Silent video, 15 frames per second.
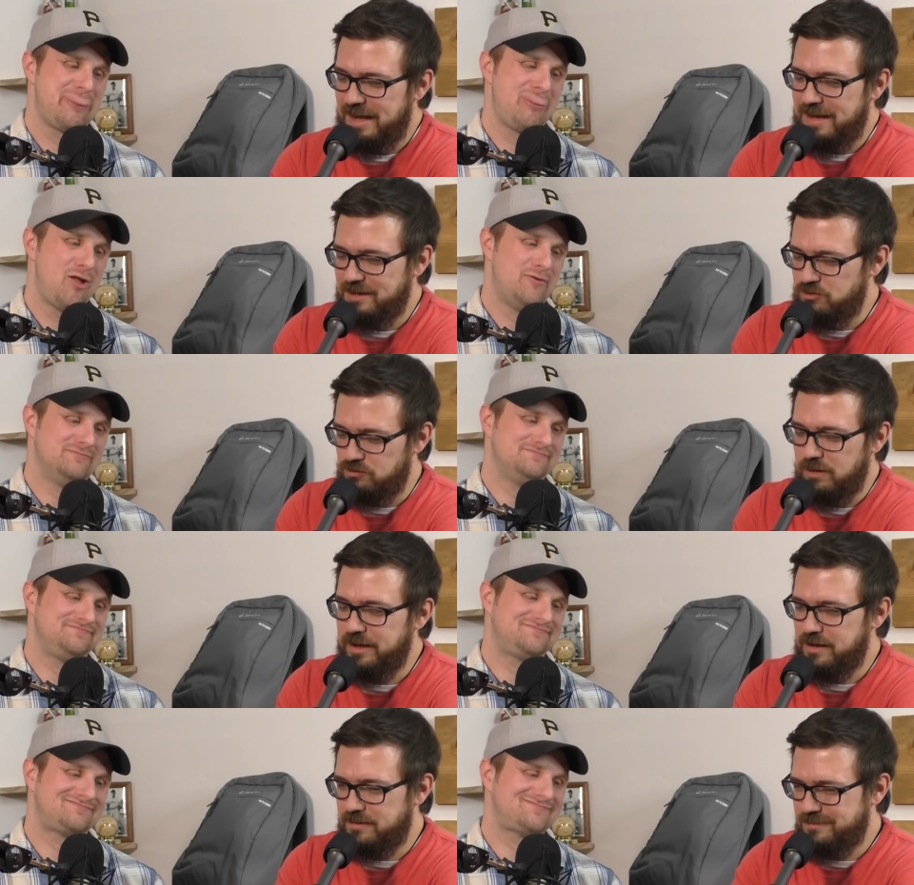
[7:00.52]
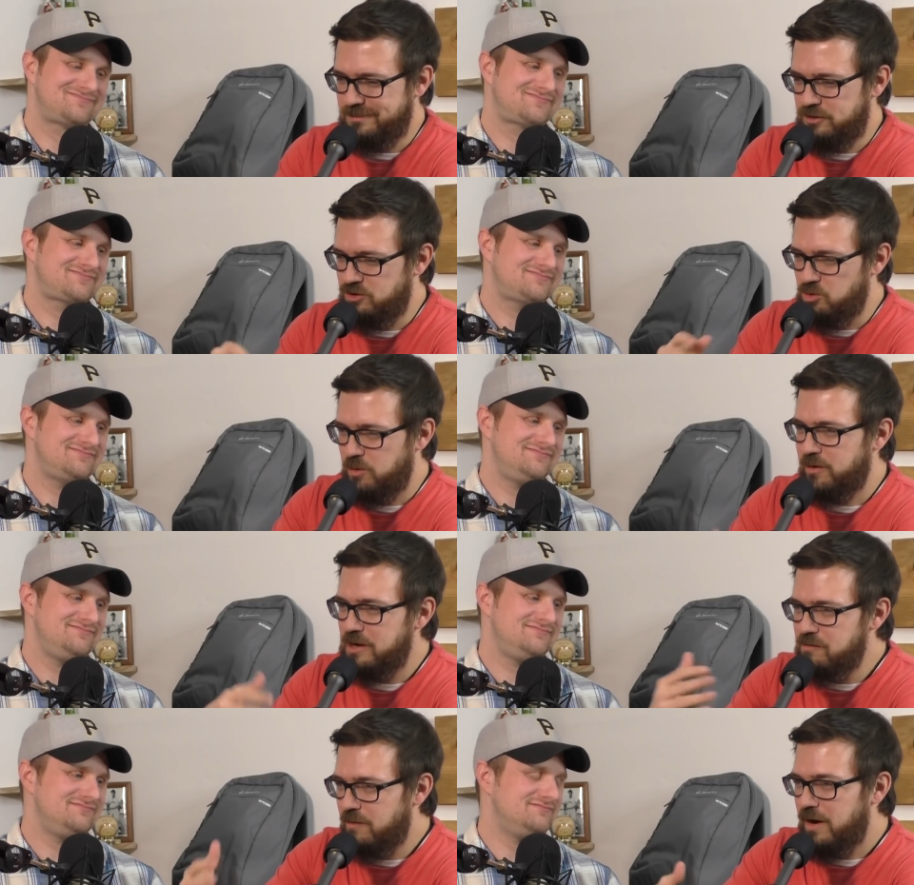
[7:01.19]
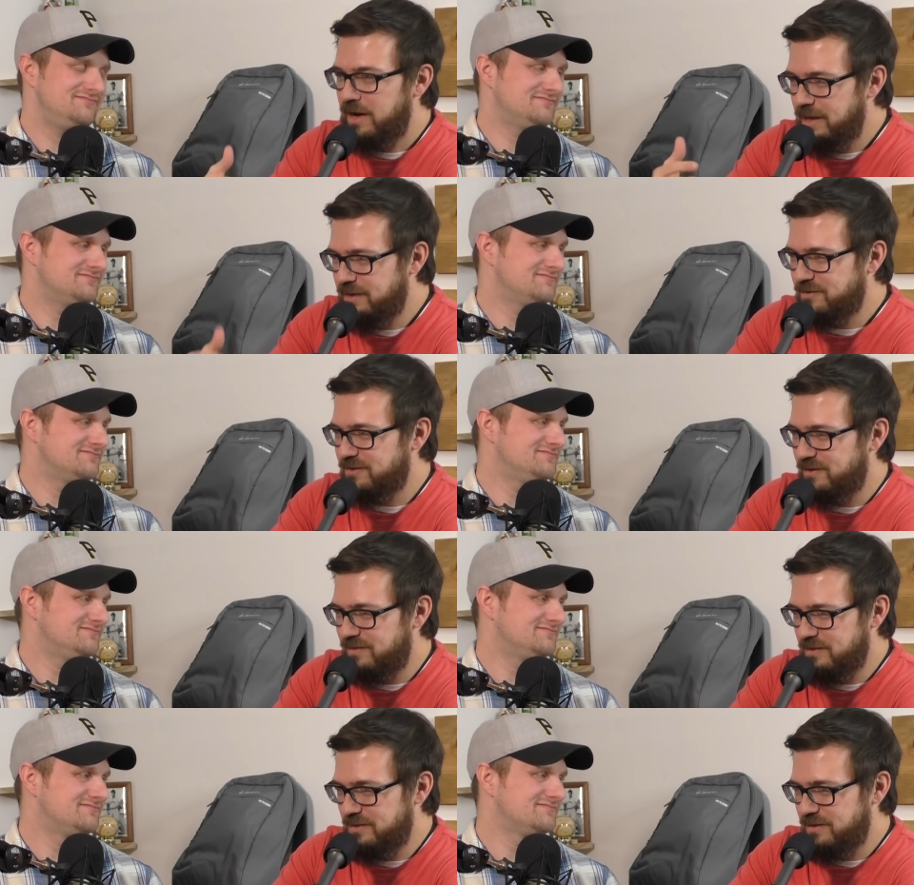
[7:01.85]
Speaker 1: and like story writing
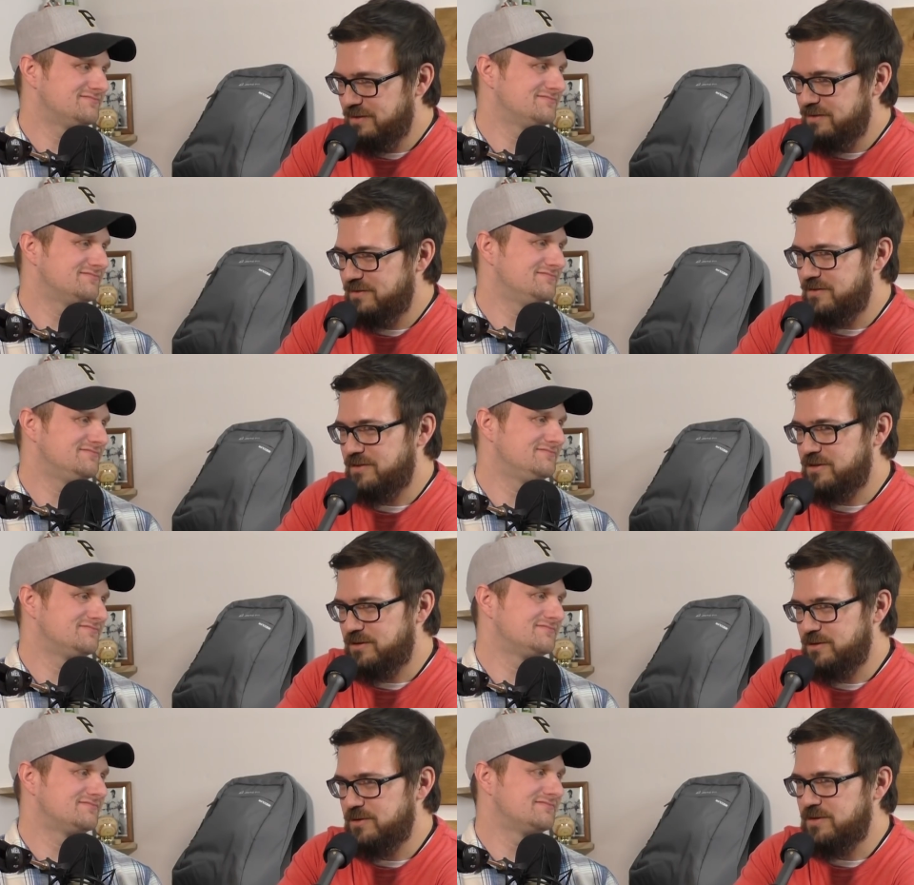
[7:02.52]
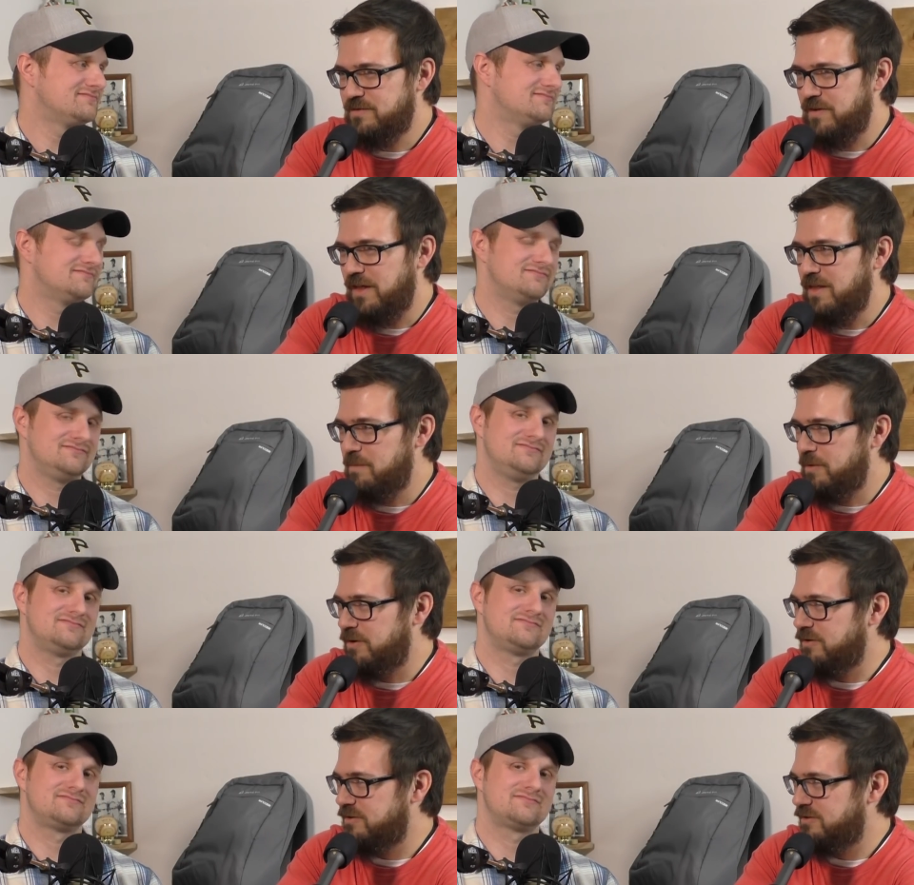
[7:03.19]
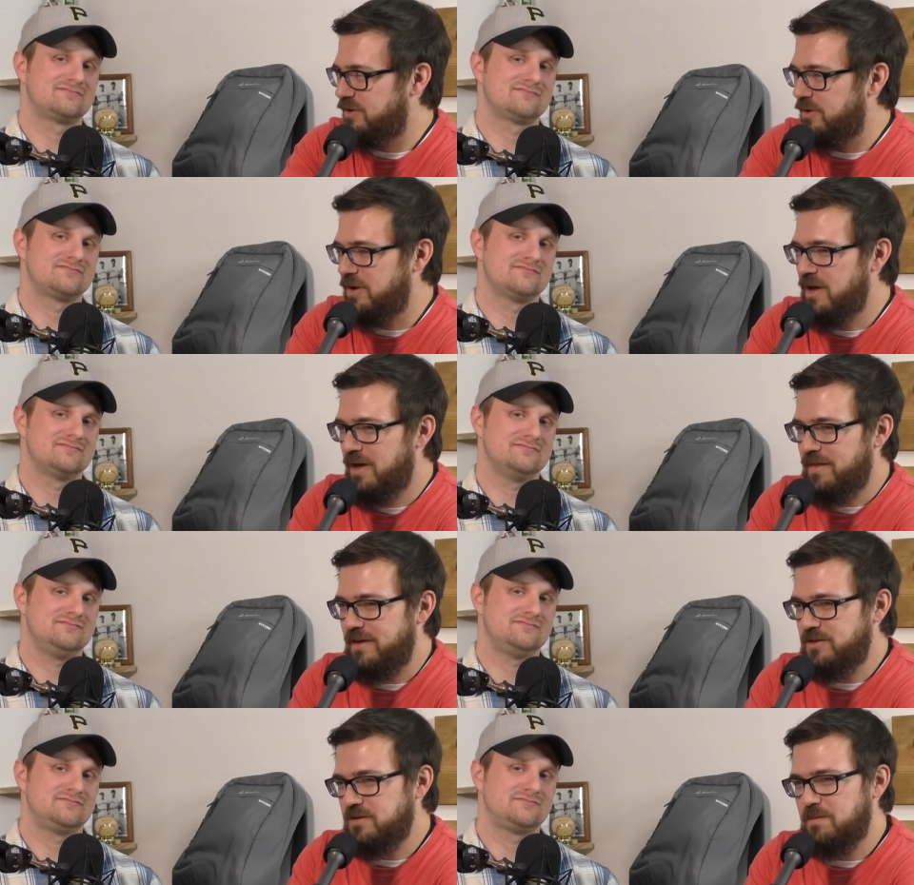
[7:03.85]
services to developers. So
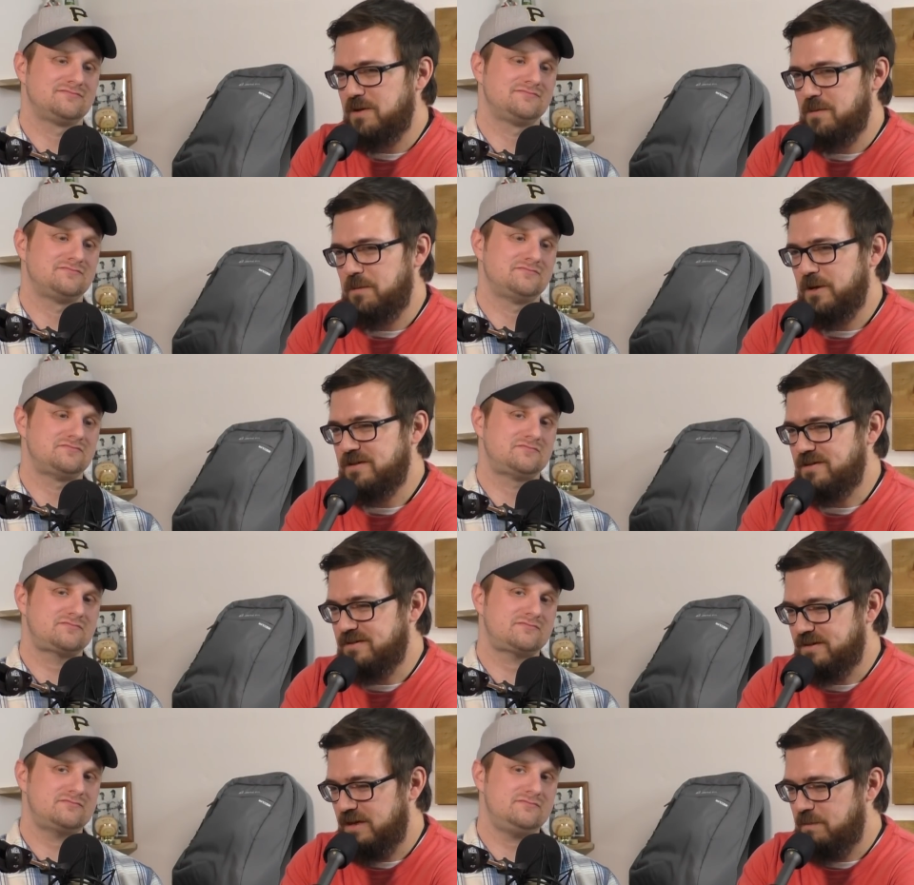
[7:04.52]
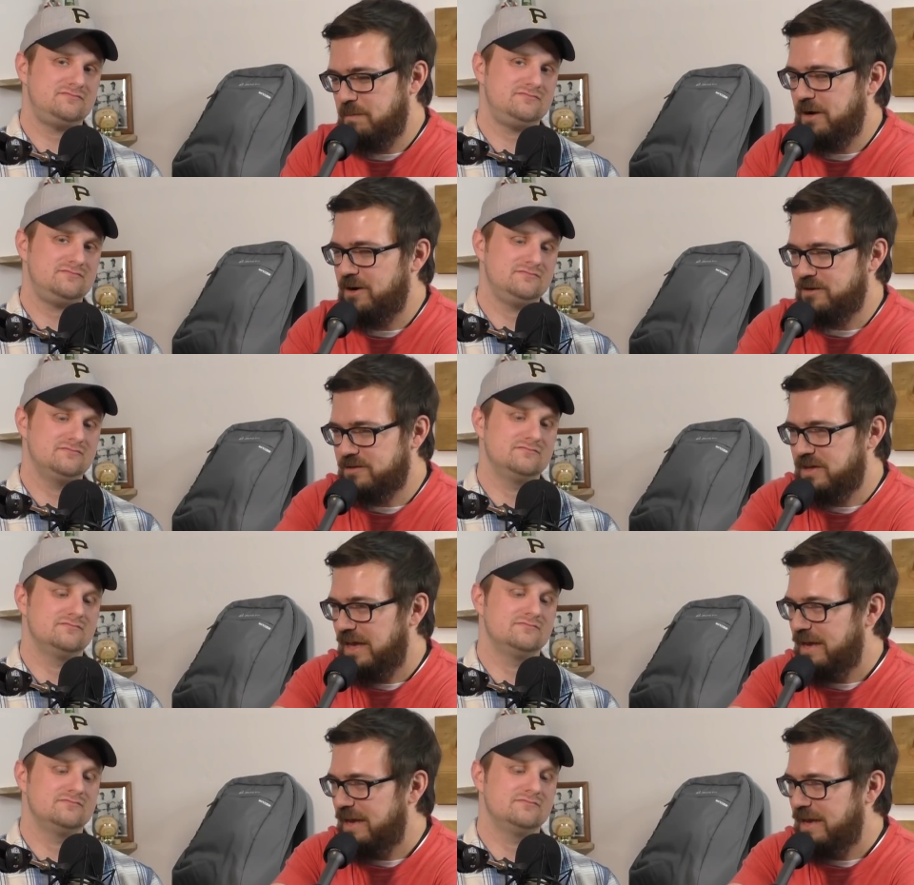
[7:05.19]
that took me to places like Paris